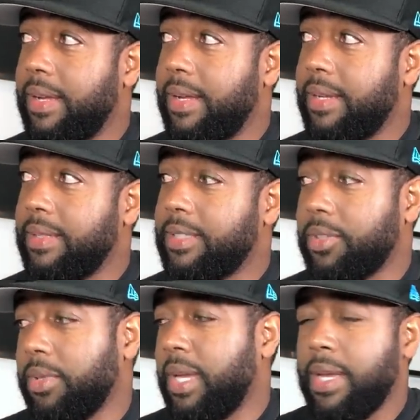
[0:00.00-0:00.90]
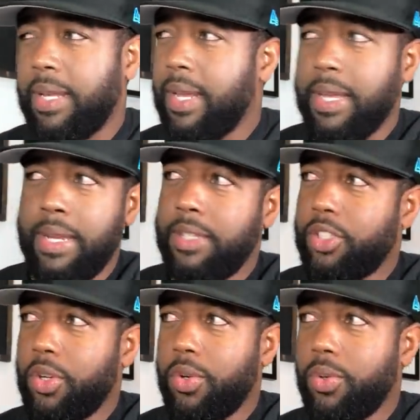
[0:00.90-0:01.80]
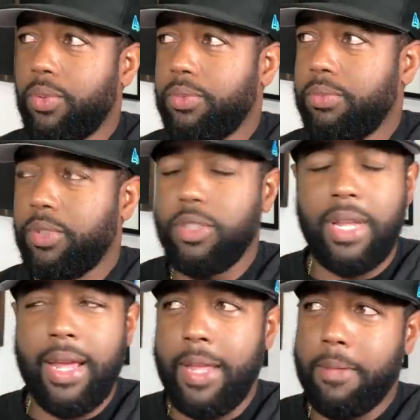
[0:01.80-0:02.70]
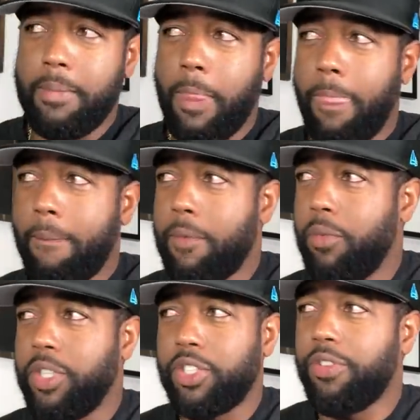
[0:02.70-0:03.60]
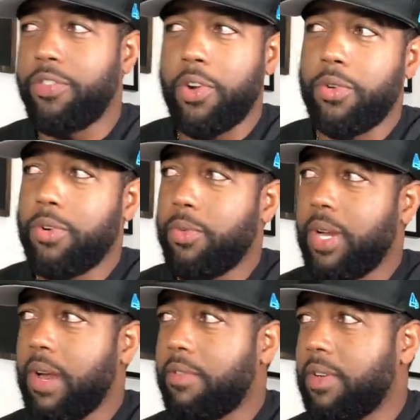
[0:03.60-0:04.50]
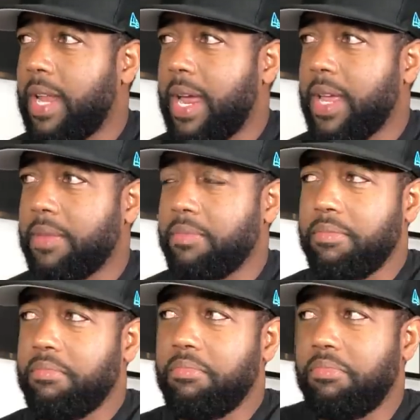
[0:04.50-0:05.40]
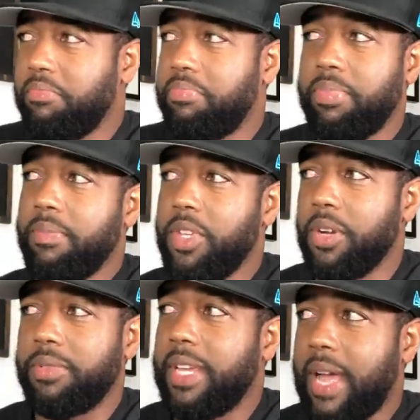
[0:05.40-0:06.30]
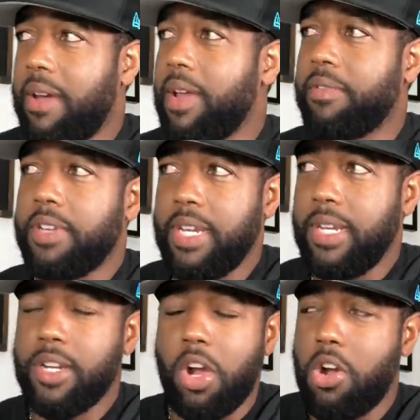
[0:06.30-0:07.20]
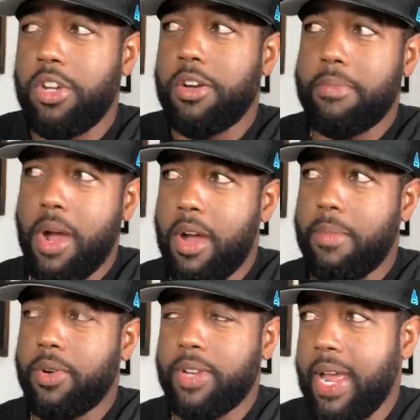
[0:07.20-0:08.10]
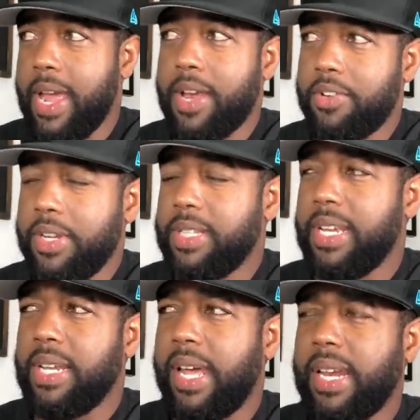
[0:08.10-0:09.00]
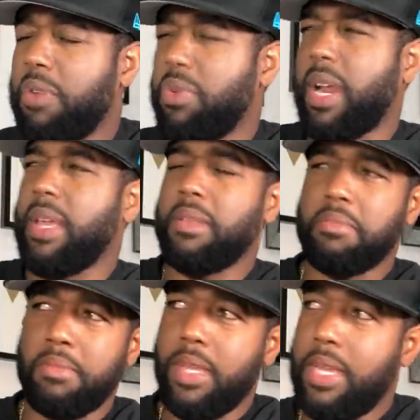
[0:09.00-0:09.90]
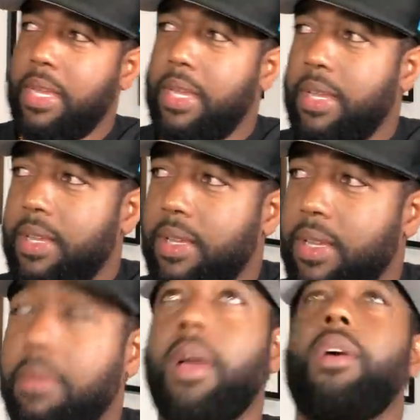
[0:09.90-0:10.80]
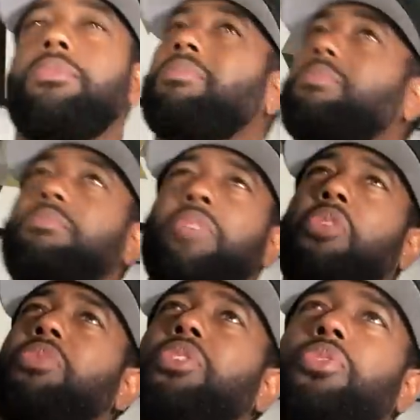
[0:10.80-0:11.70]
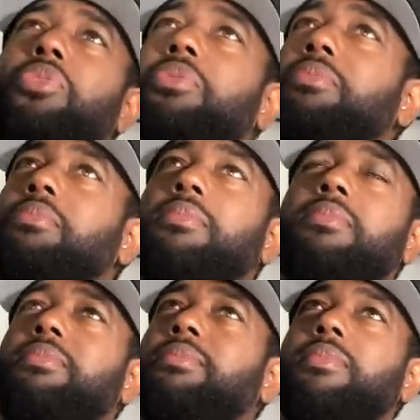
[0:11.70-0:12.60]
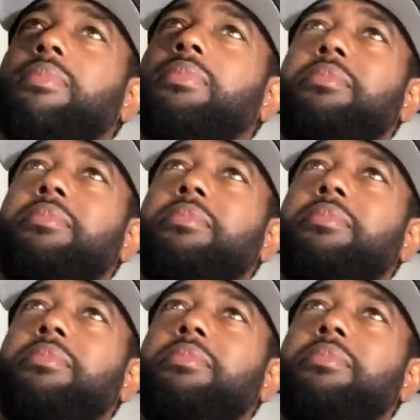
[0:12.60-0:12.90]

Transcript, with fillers: uh, so yeah, like, and so, like, with your phone or whatever, like, you don't think I'll ever need to call your mom or dad or anything like that, would I? He like, oh, no, oh, dude. Mm-mm.